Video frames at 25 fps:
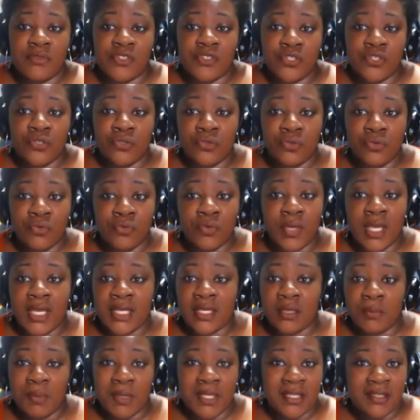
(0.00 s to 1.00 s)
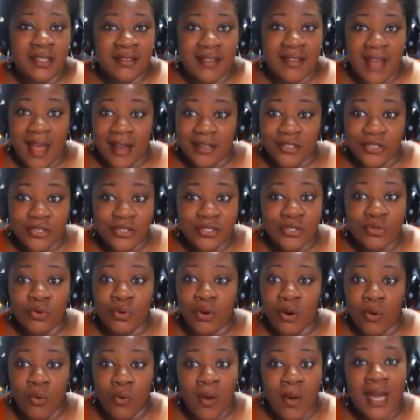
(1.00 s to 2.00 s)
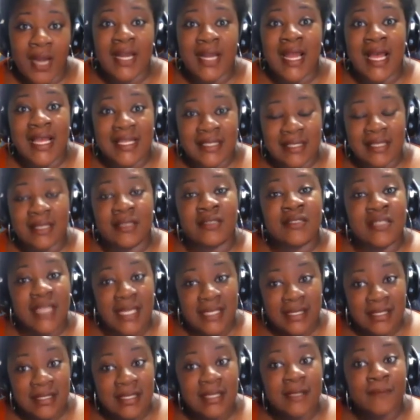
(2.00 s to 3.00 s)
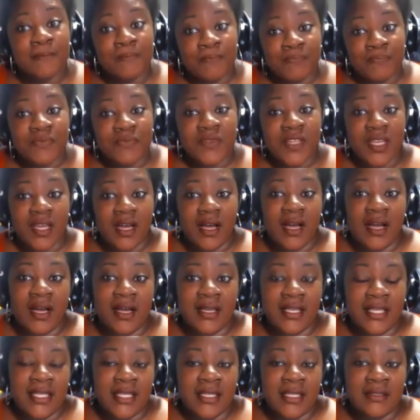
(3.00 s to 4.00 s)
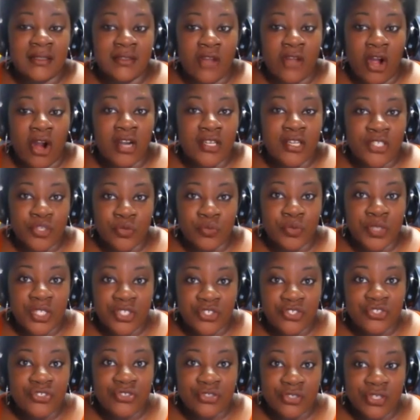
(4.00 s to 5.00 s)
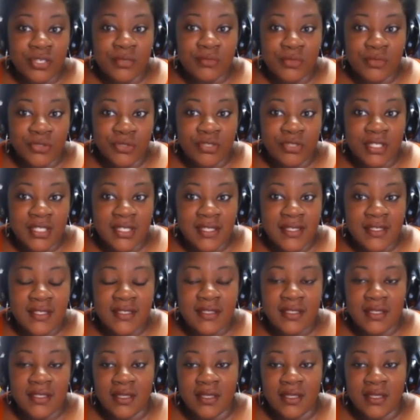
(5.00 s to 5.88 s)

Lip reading: to independent doctors who are organizing testing in hard to reach communities.